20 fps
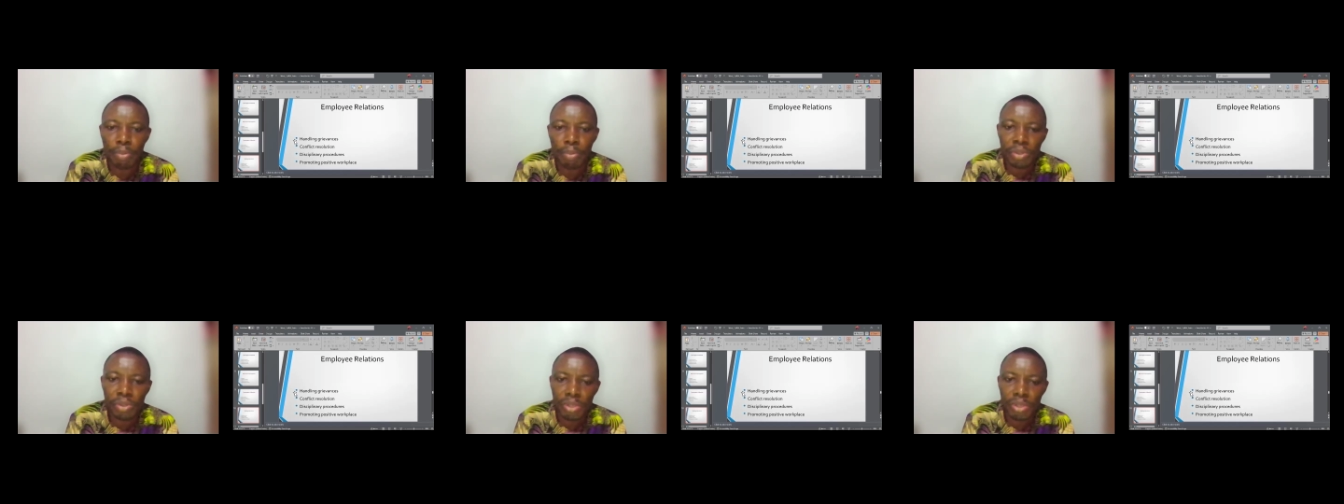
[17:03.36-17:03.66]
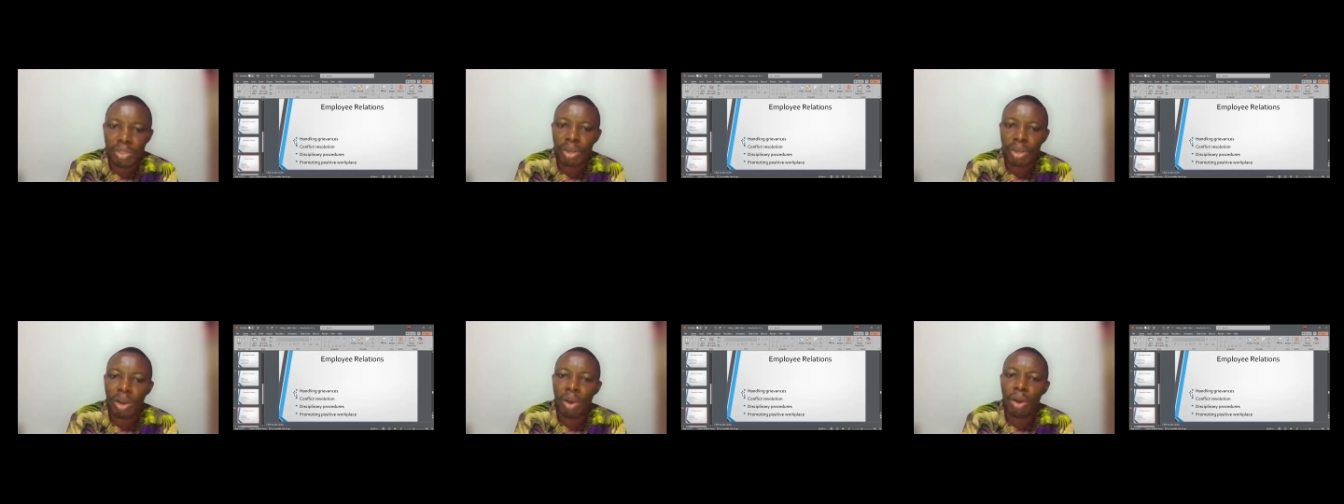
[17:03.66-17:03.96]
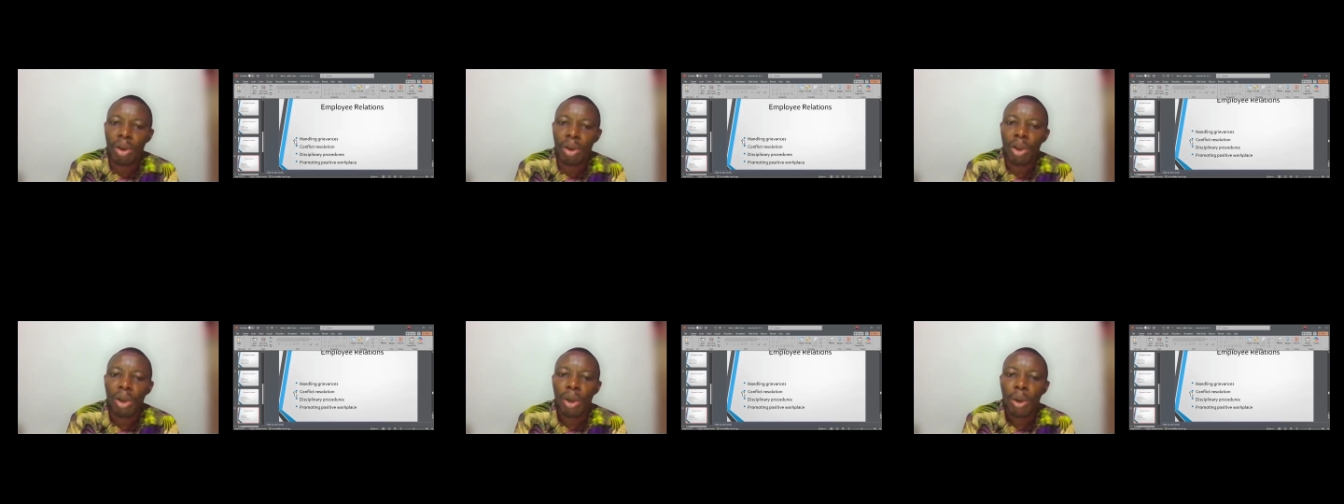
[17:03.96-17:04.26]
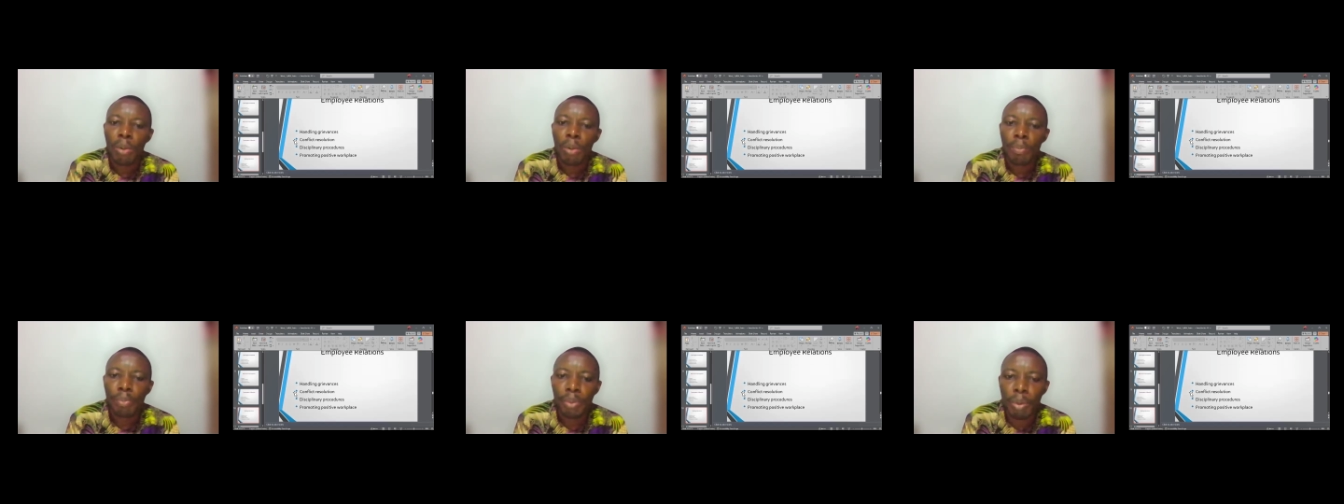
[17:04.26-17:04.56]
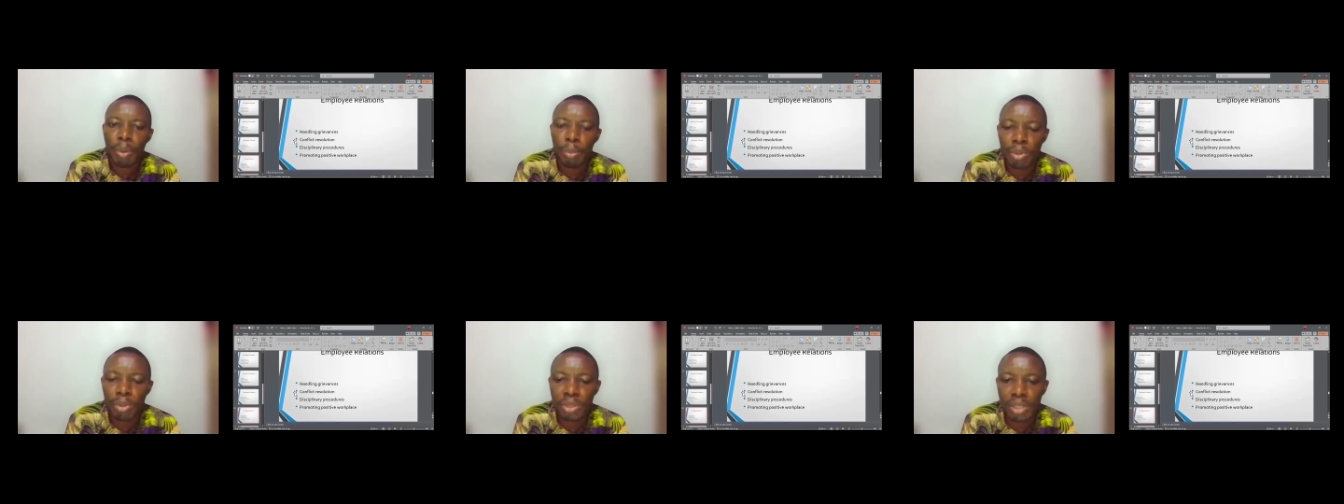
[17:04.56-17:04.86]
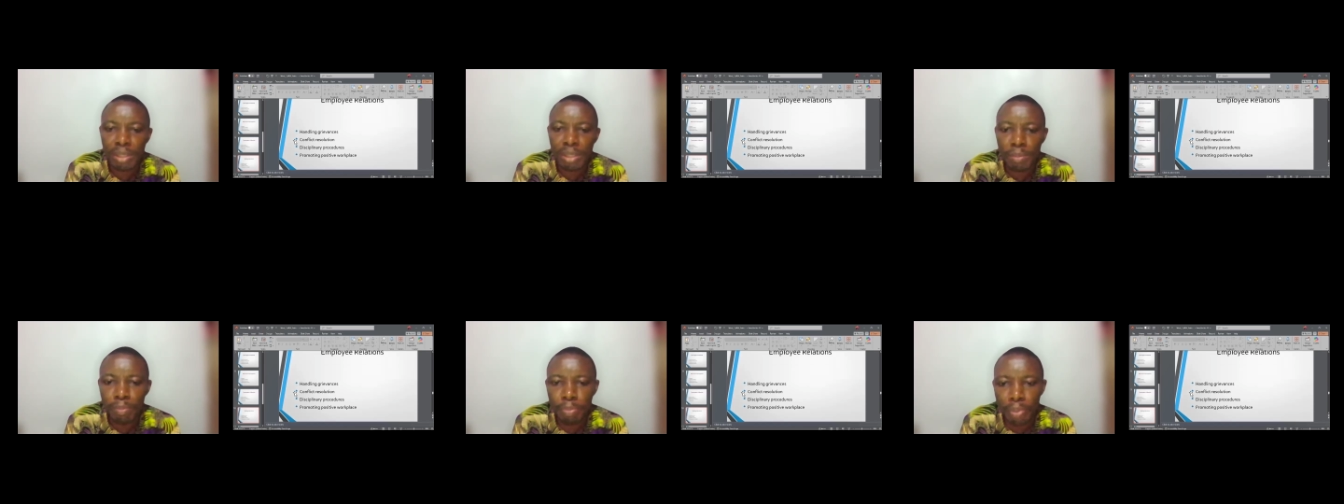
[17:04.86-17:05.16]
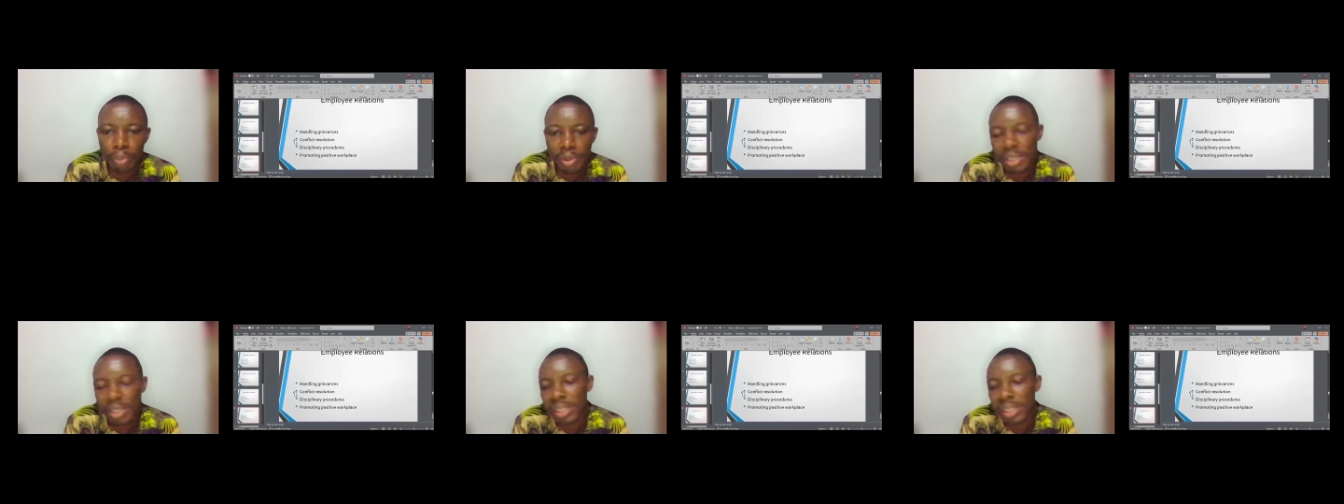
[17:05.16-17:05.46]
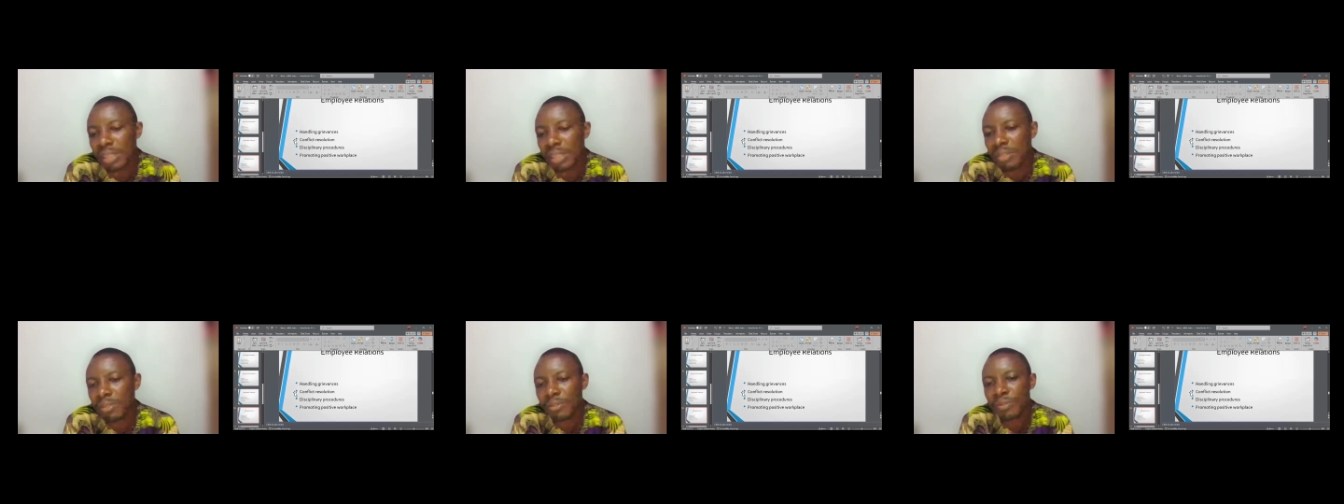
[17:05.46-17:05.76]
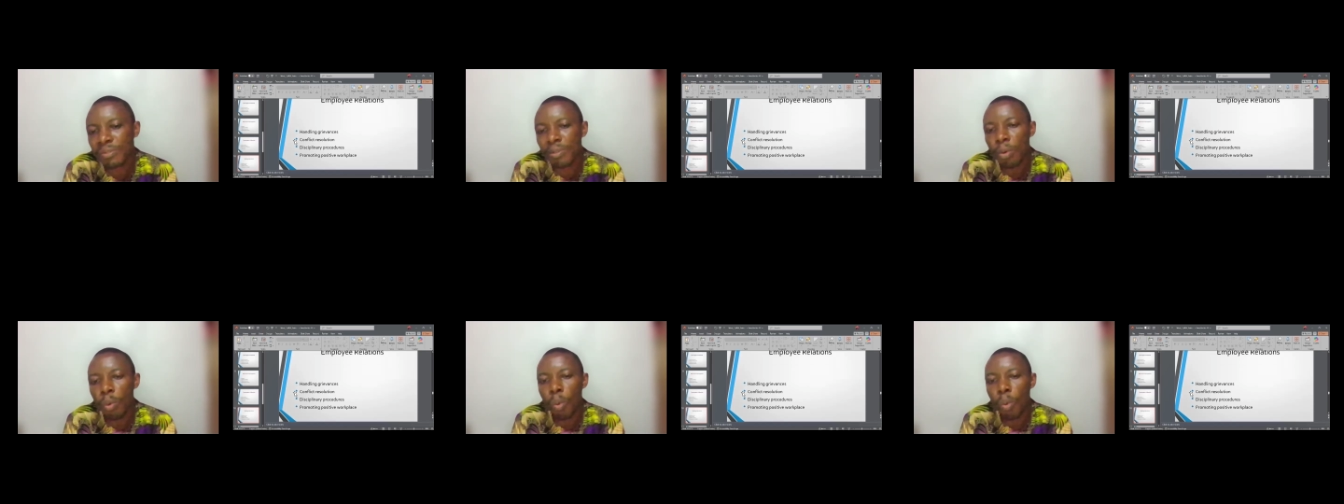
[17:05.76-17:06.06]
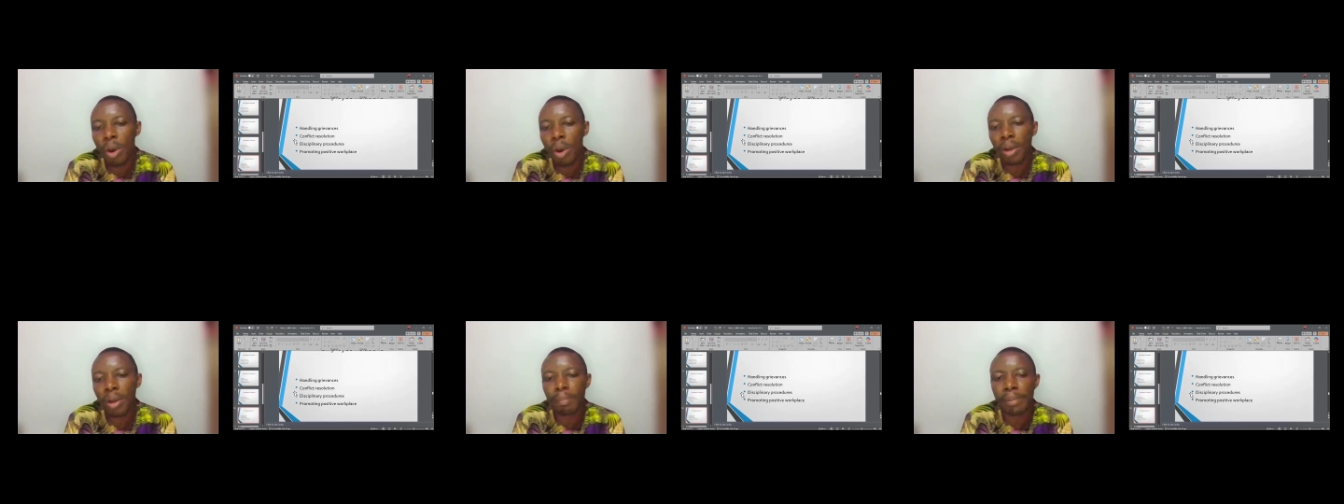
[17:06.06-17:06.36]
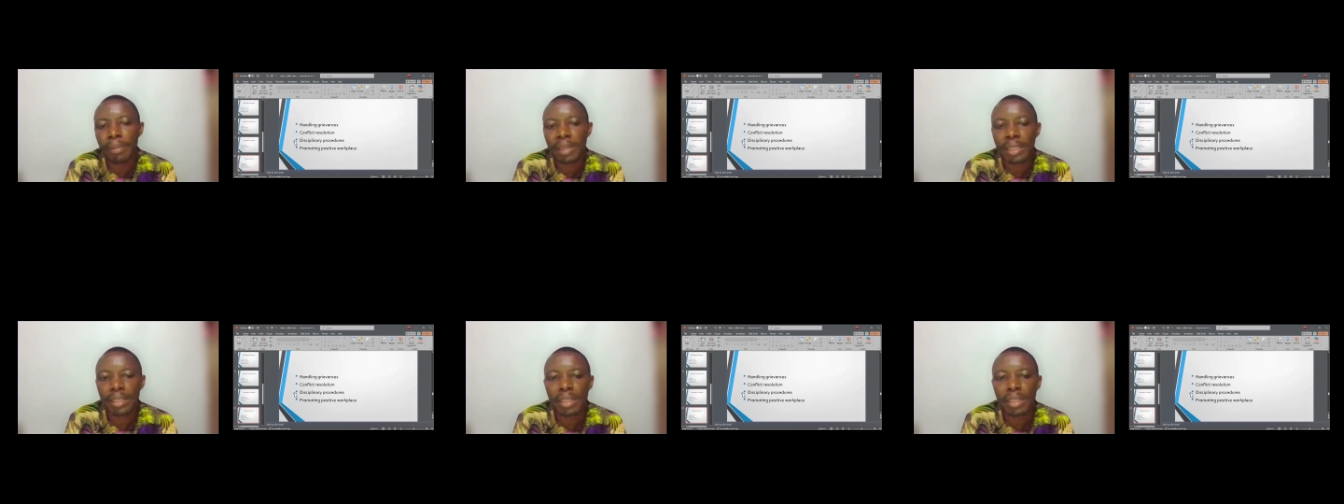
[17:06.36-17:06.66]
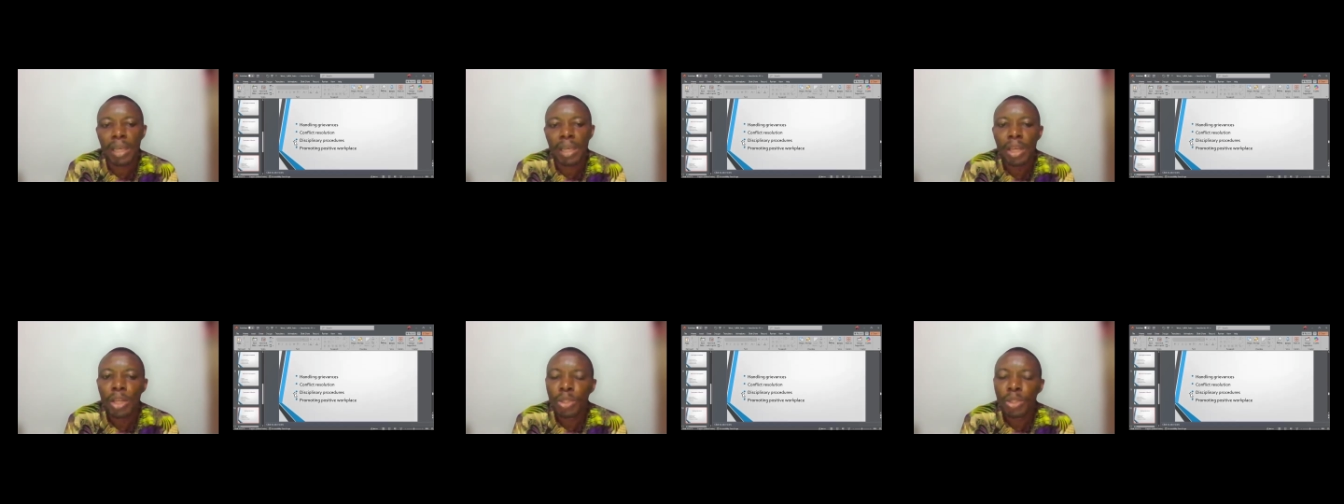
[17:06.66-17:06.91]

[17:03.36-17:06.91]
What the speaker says: procedure, promoting positive workplace.